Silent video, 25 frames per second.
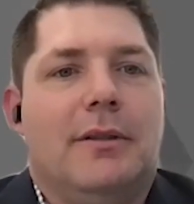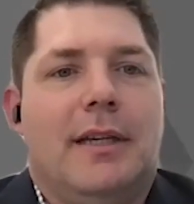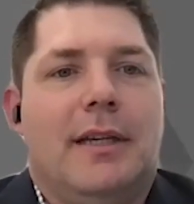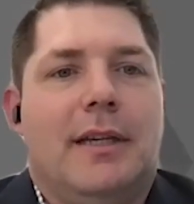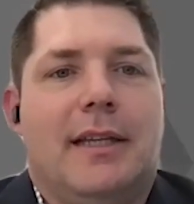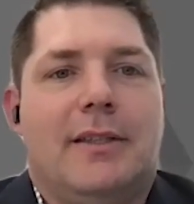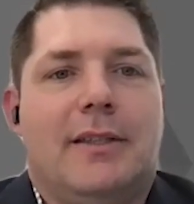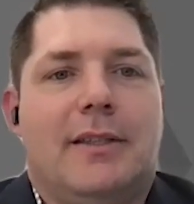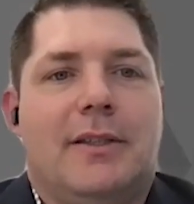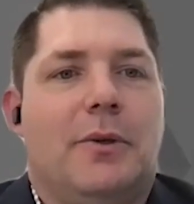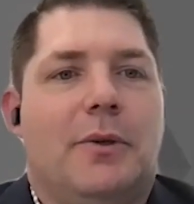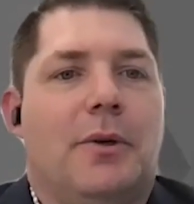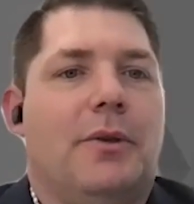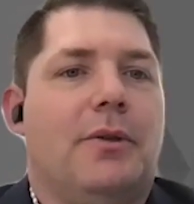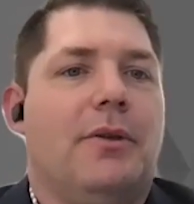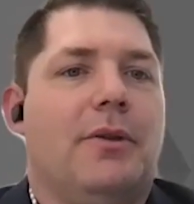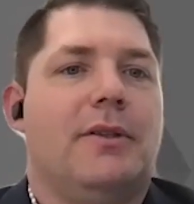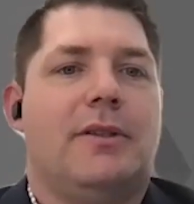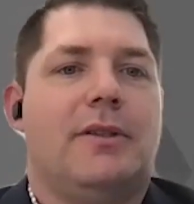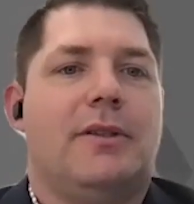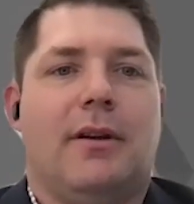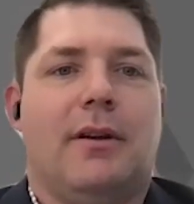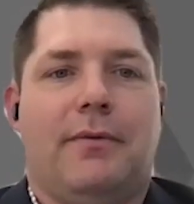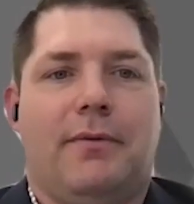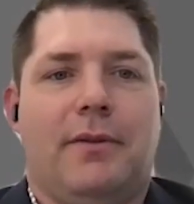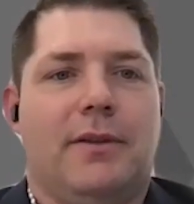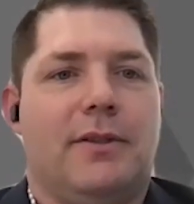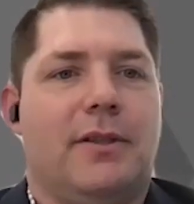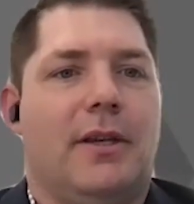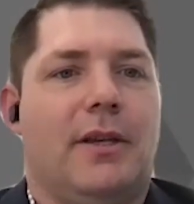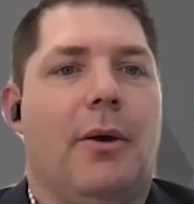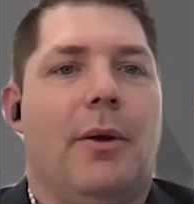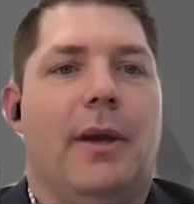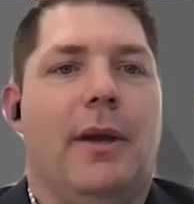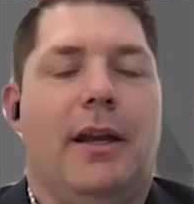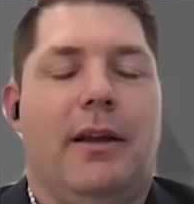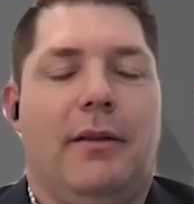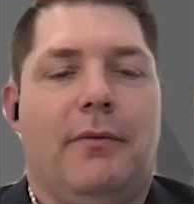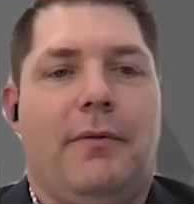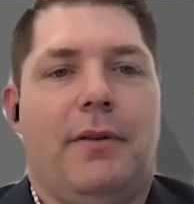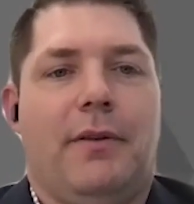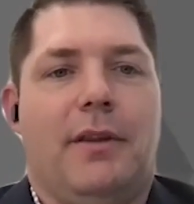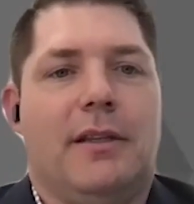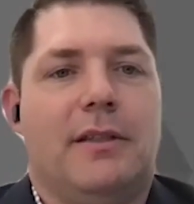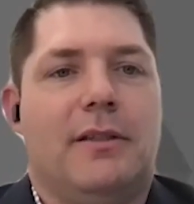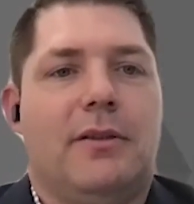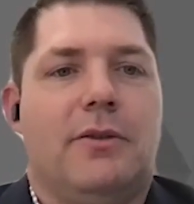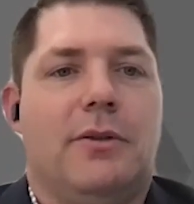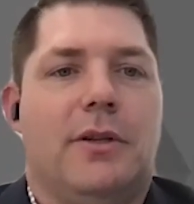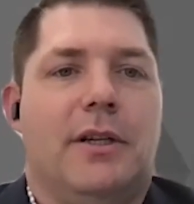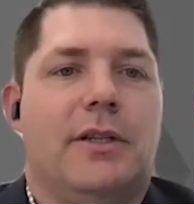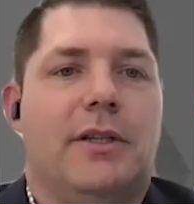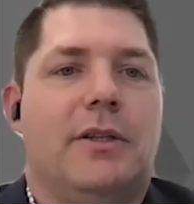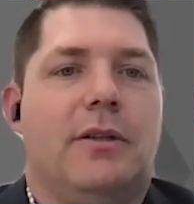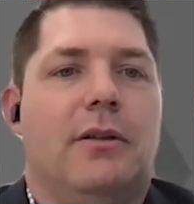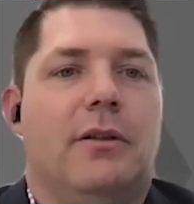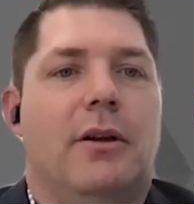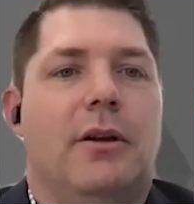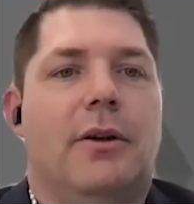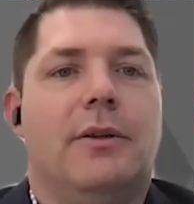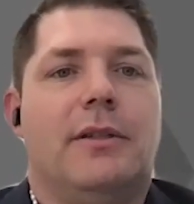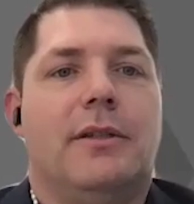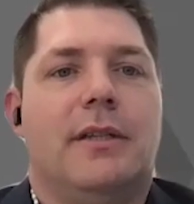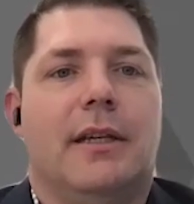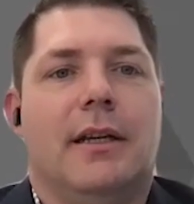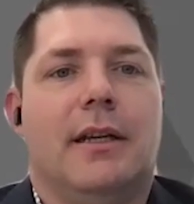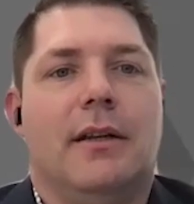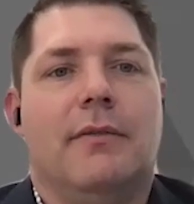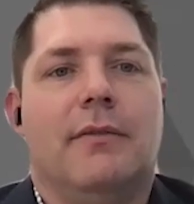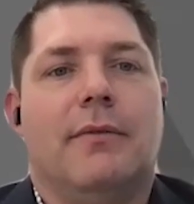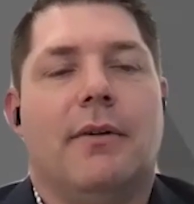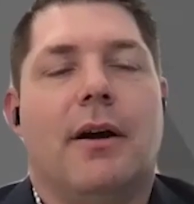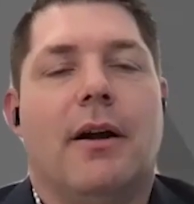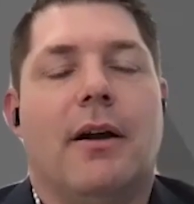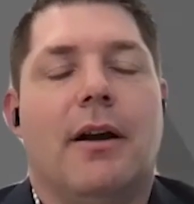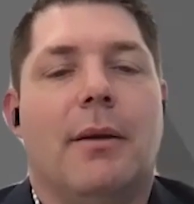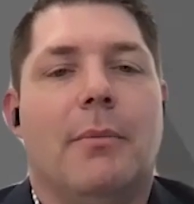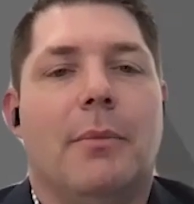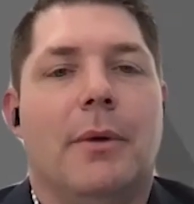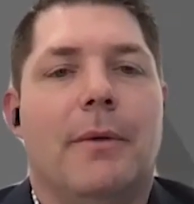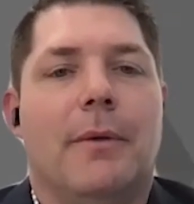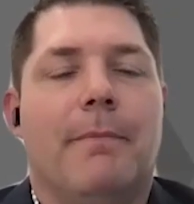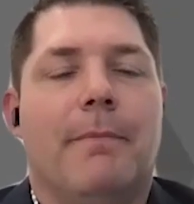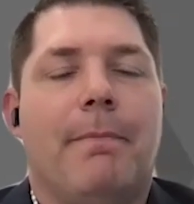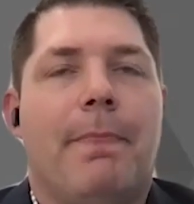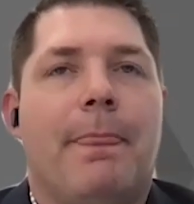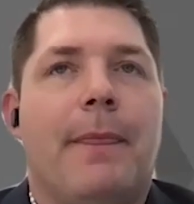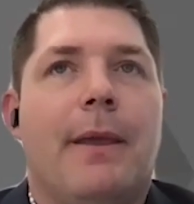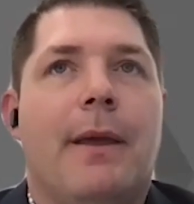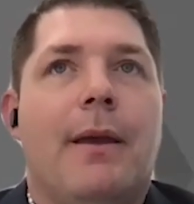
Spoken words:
It's not the stuff that's going into this traditional OT environment.